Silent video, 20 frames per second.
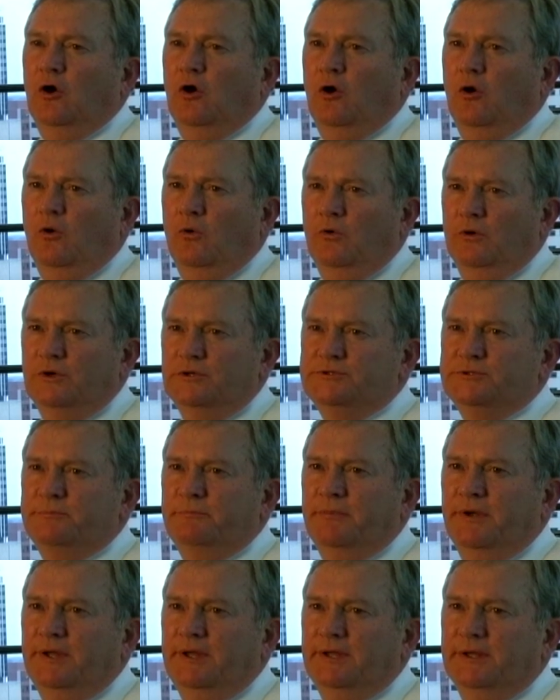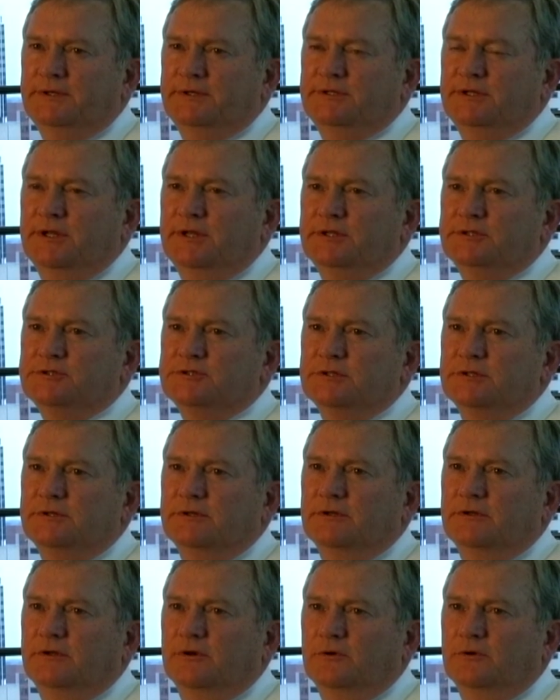always pay attention
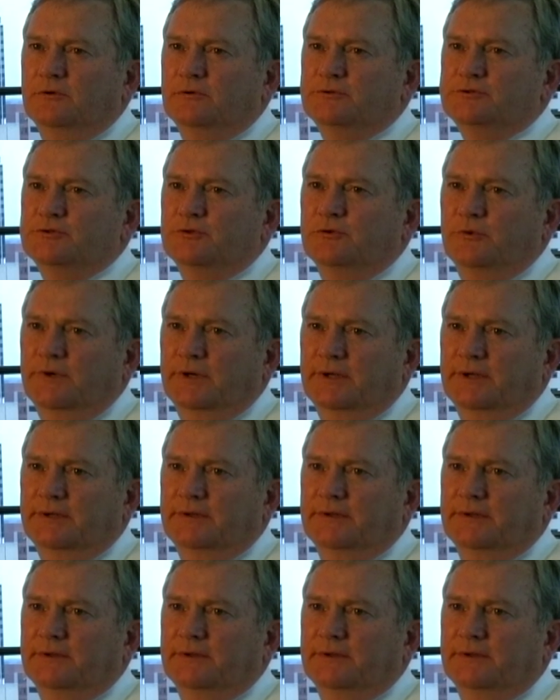to those around